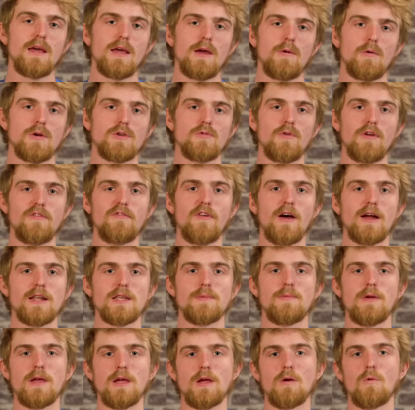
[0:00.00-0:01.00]
which we find
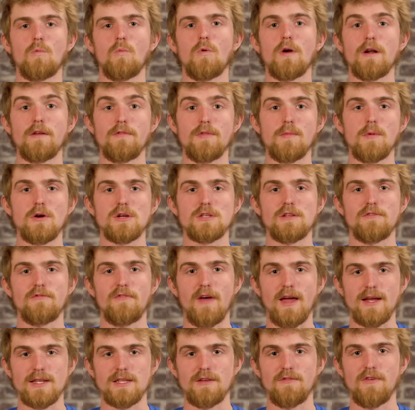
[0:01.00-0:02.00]
to be one of the most
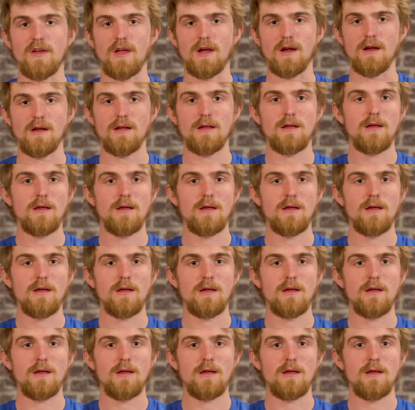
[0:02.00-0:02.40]
effective here.